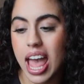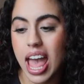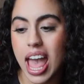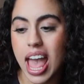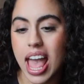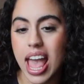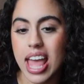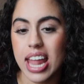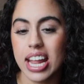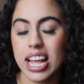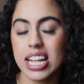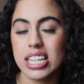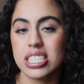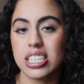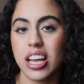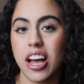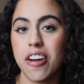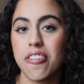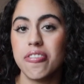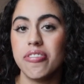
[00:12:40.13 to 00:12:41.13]
and
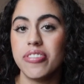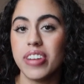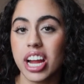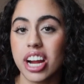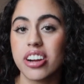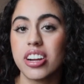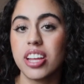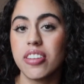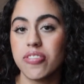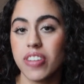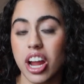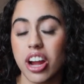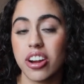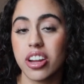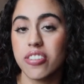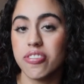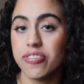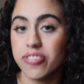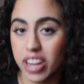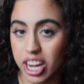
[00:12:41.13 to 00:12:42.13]
it's a very,
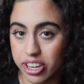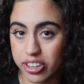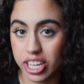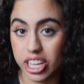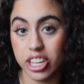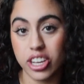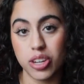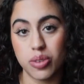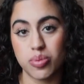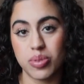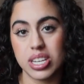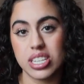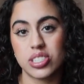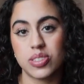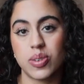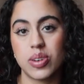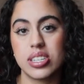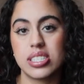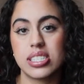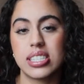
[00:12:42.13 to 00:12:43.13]
very, very good
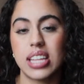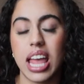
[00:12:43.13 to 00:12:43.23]
resource.